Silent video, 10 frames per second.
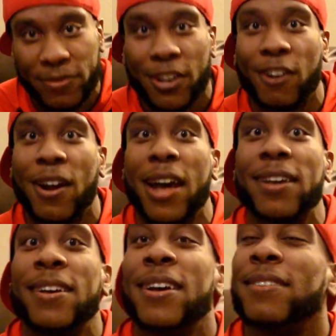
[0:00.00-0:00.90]
All right?
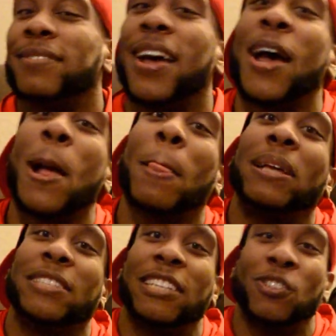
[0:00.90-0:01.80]
Now, let's
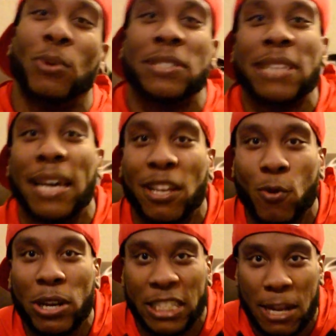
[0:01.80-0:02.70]
get to a second
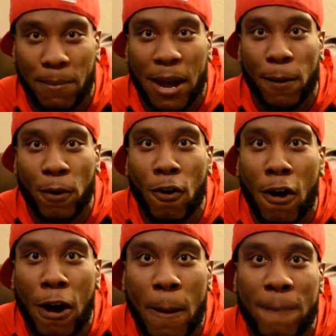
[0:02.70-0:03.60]
question about
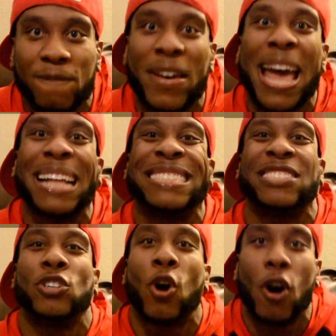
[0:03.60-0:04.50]
fats and
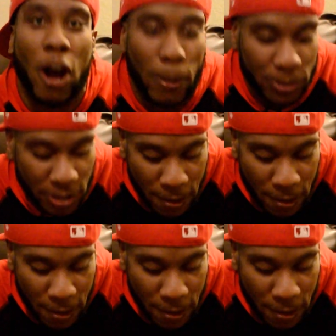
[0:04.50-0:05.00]
carbs.